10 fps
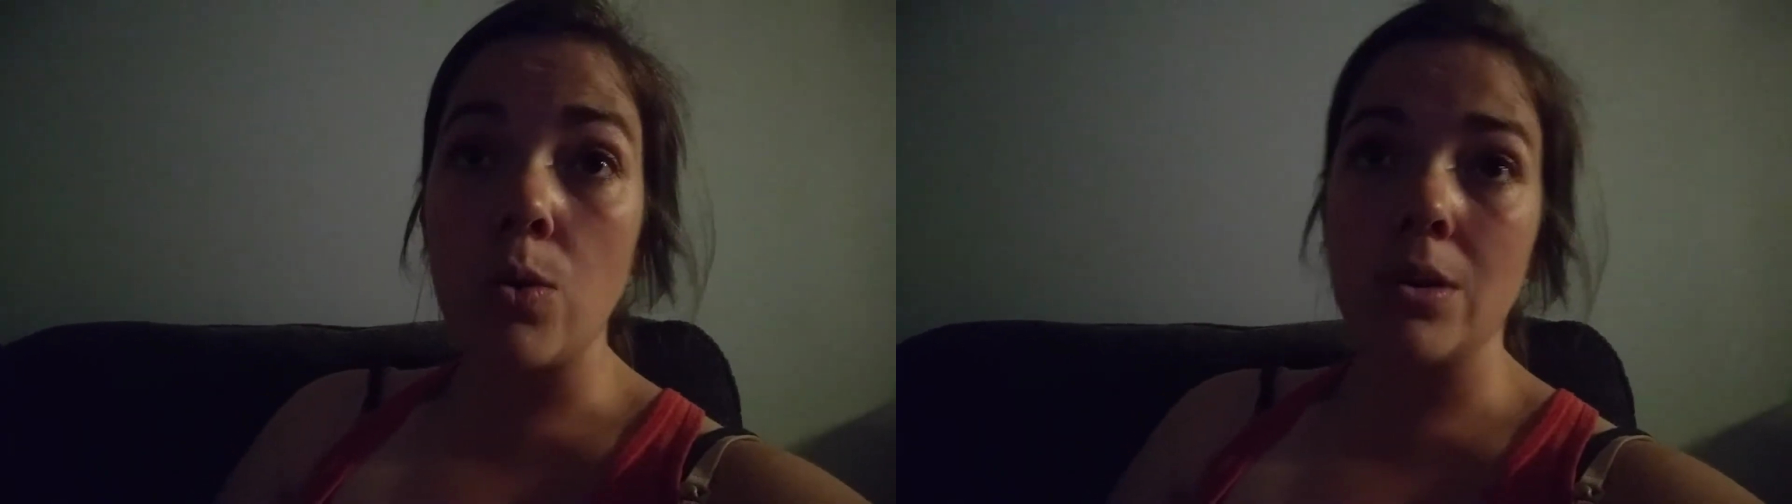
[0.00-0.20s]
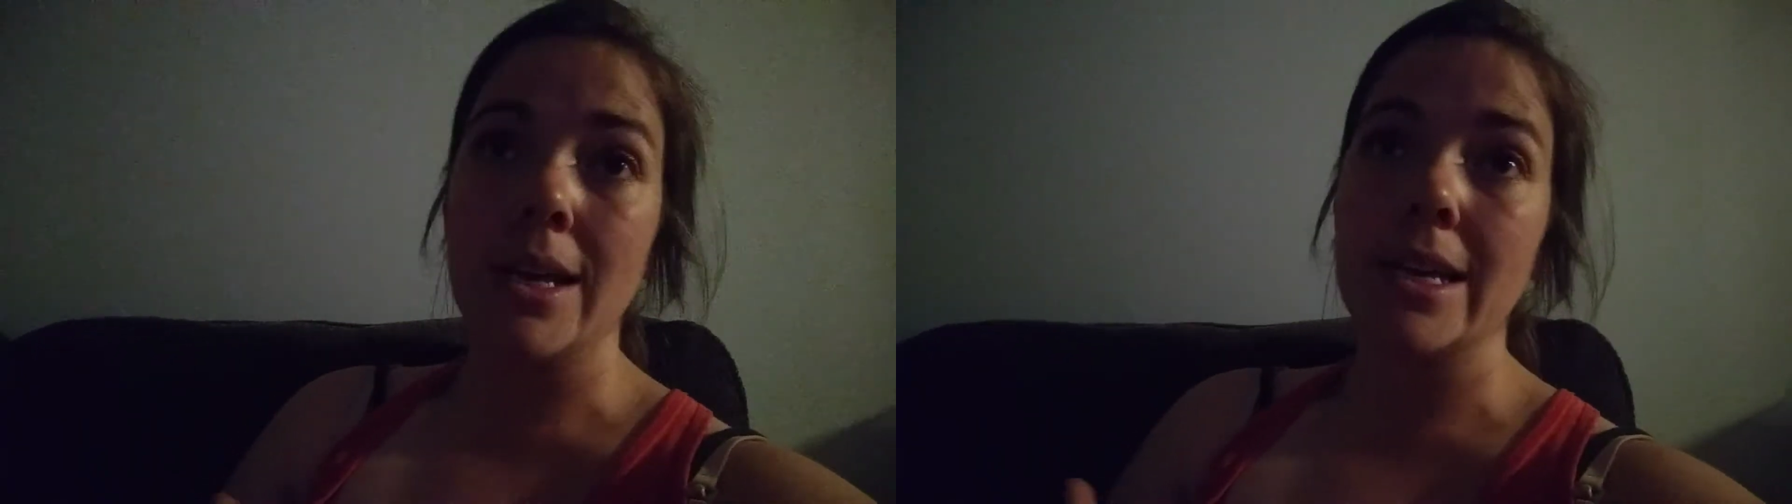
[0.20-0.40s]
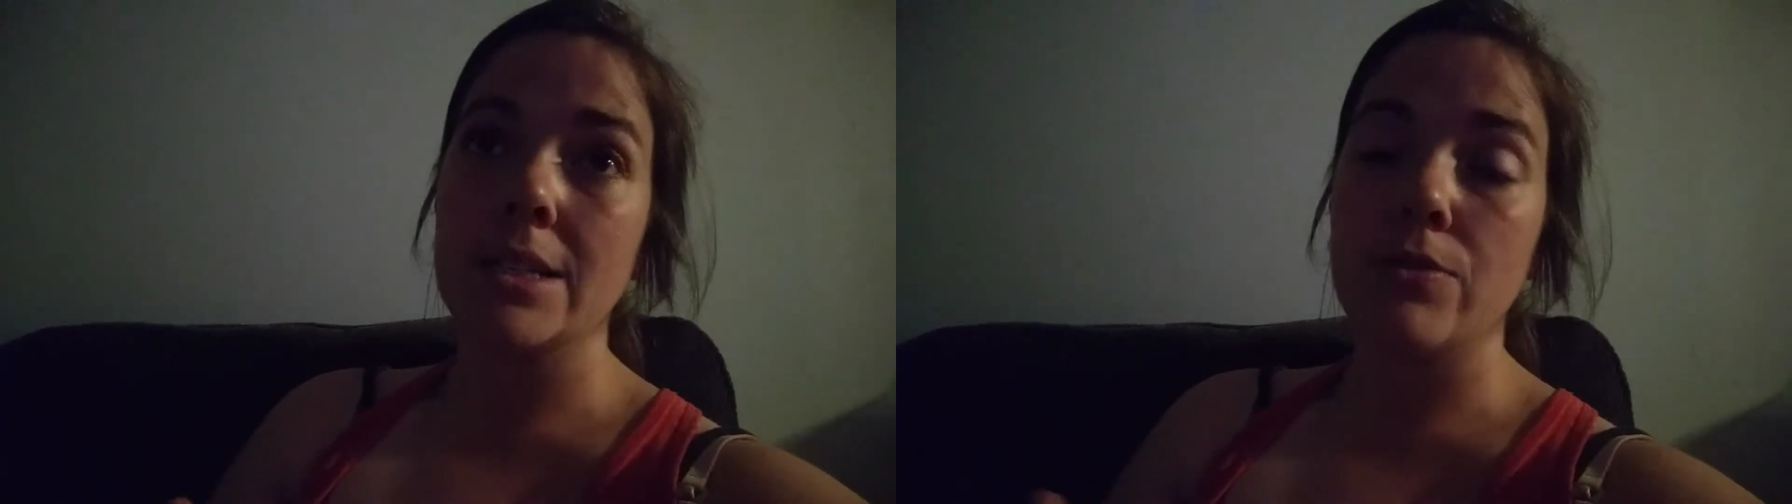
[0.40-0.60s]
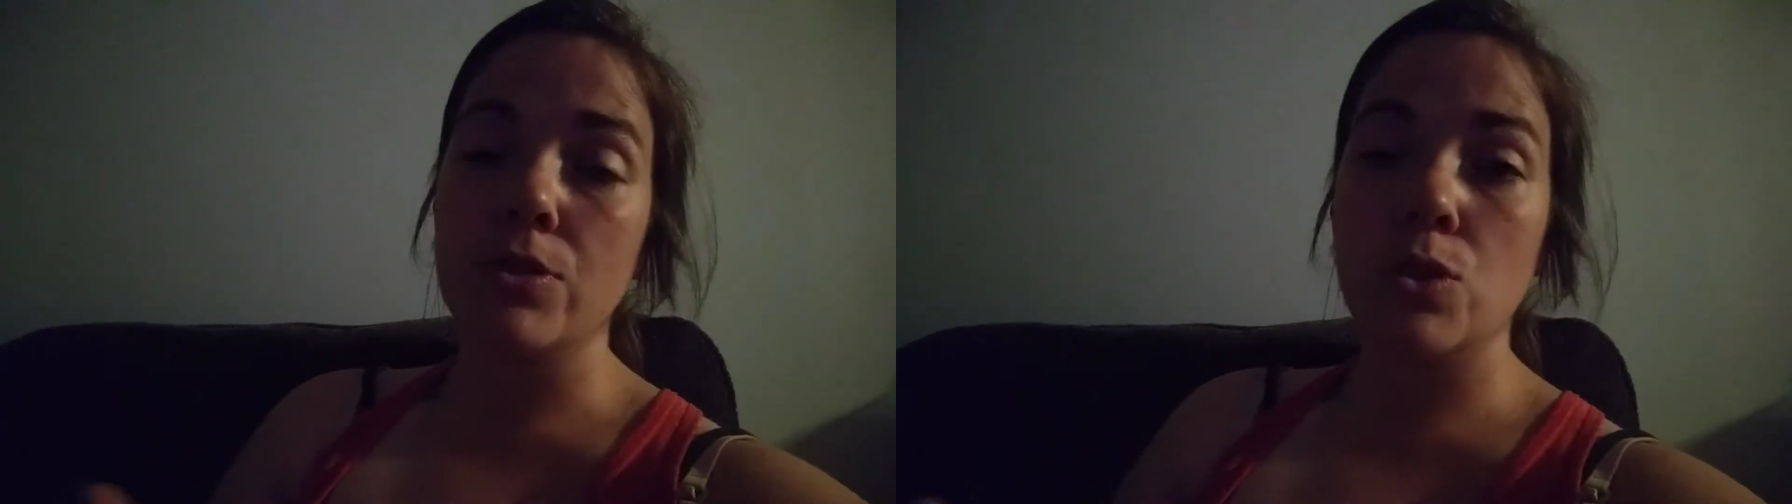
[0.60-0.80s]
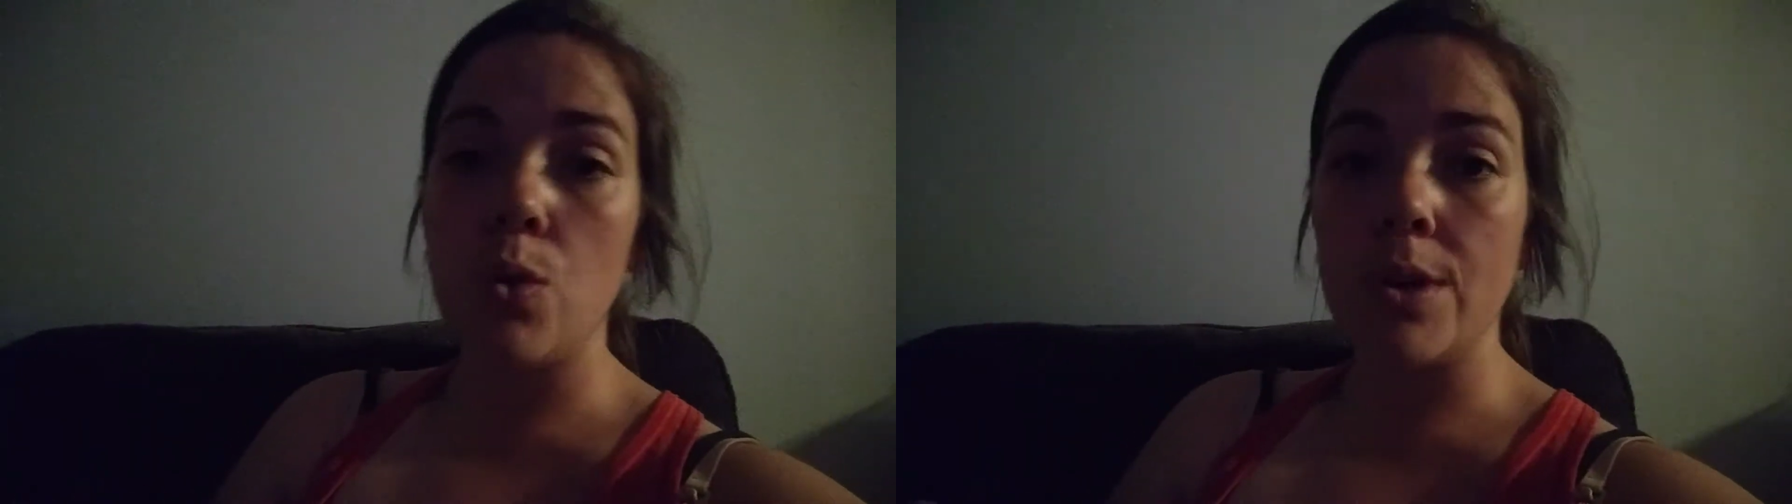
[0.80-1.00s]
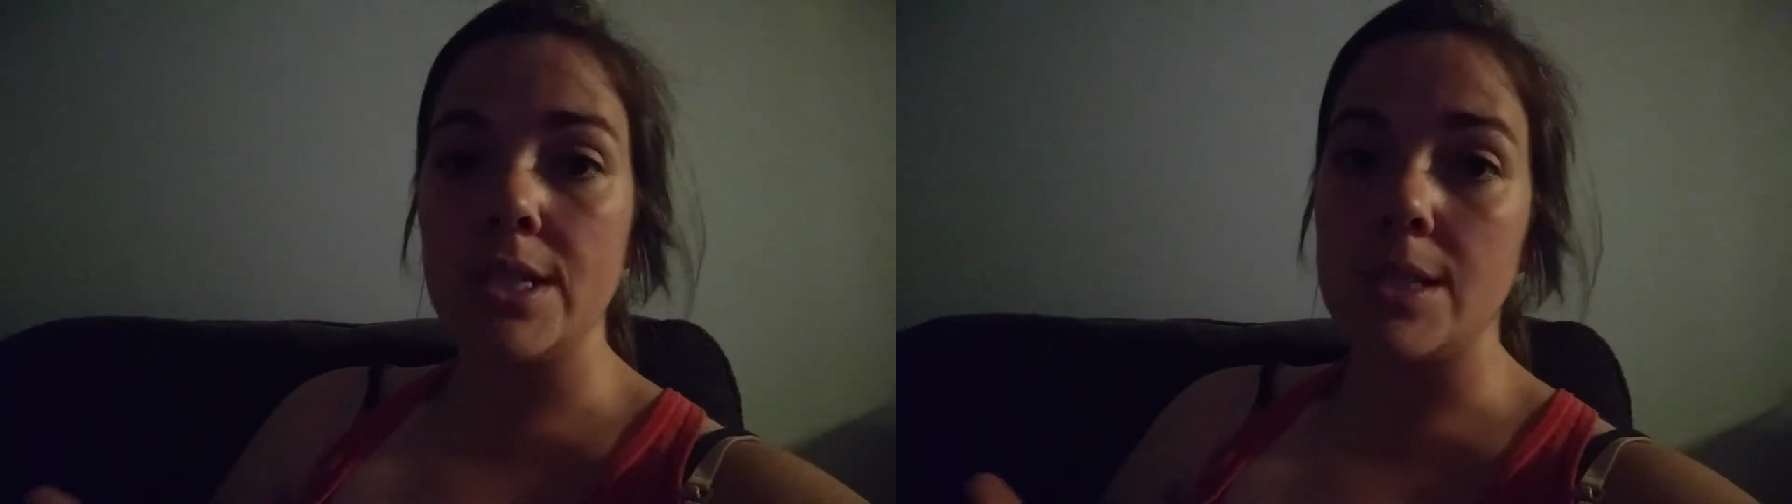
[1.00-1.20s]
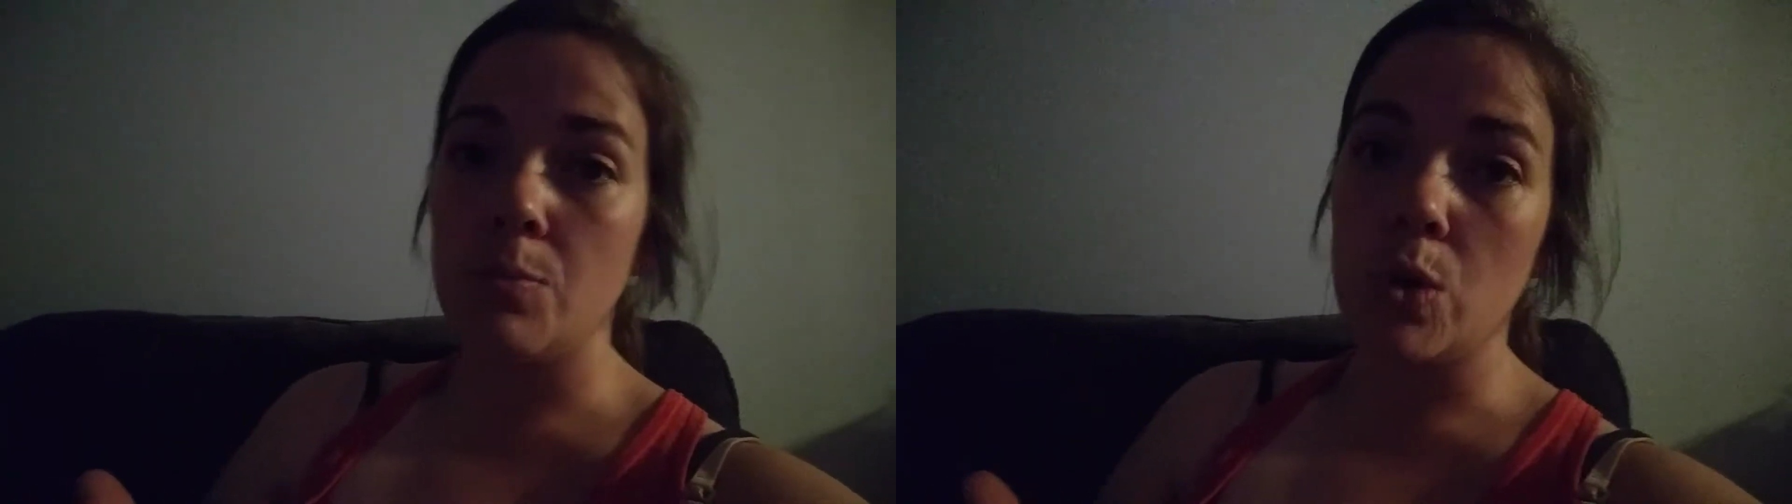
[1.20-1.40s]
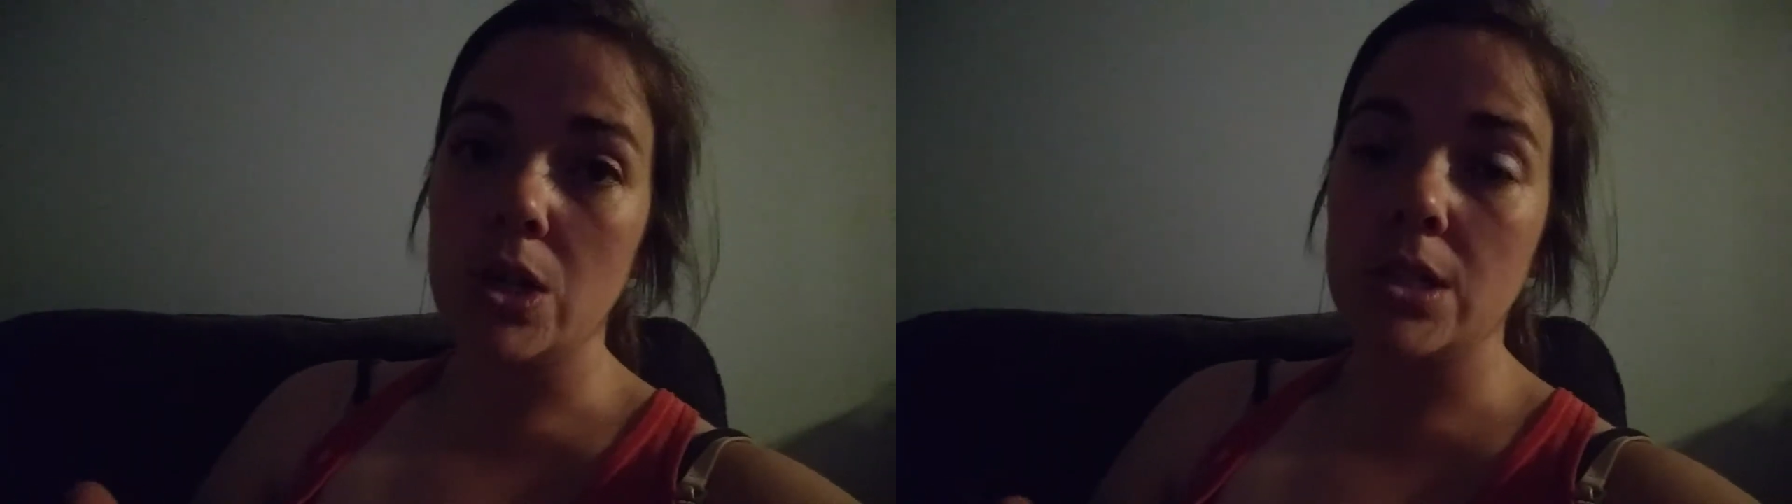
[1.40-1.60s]
or like different toys
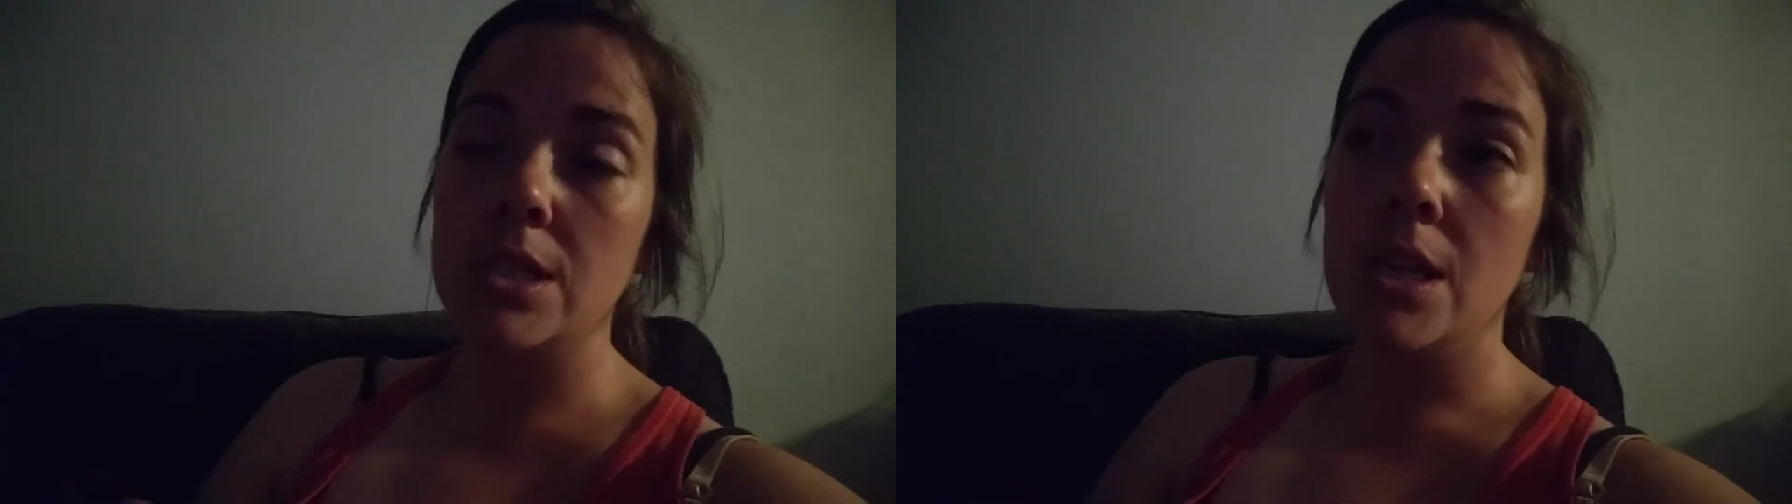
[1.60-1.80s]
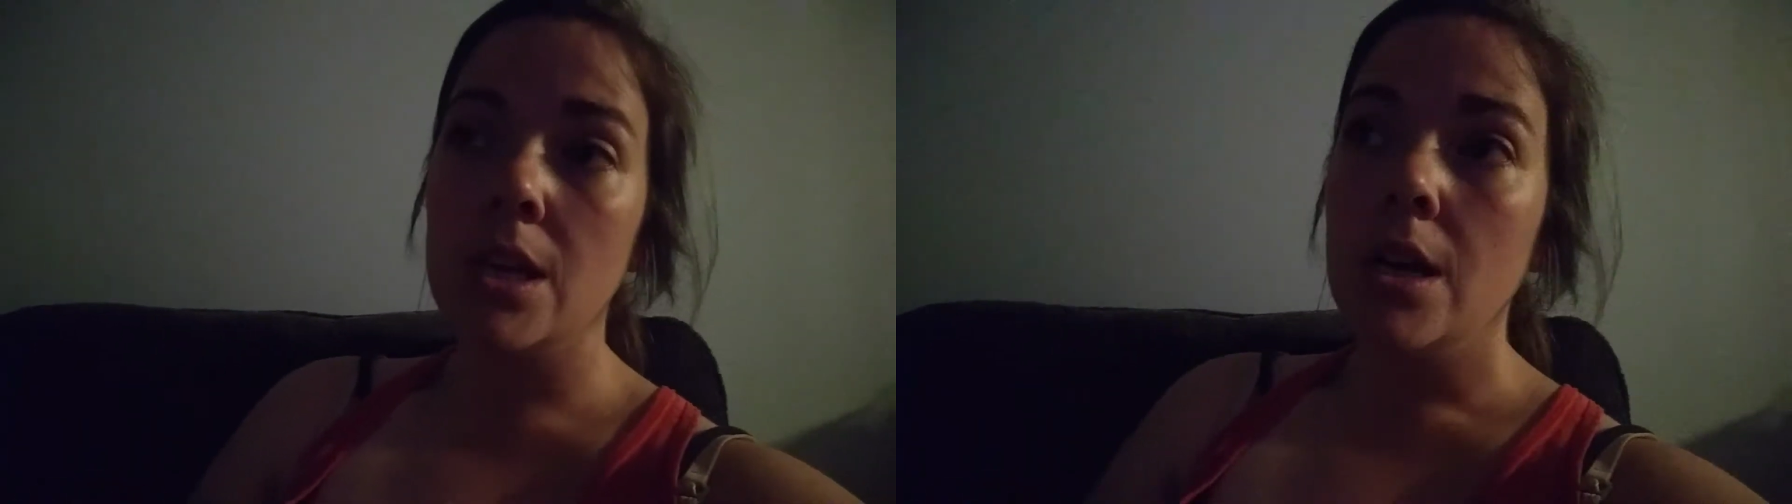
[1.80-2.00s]
and books,